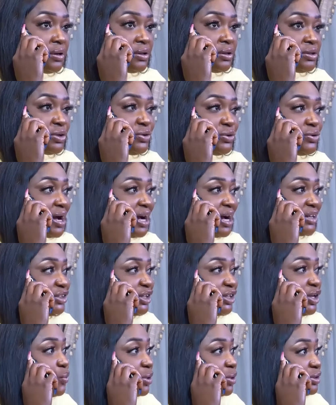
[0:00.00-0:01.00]
So you
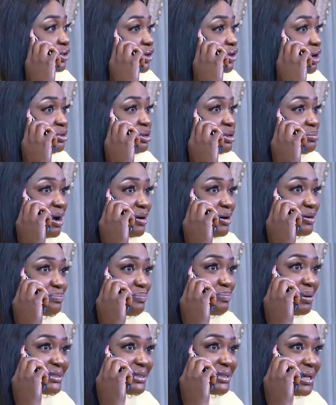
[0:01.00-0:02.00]
actually want to come to my
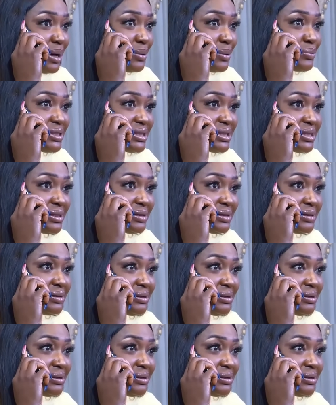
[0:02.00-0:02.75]
husband's house?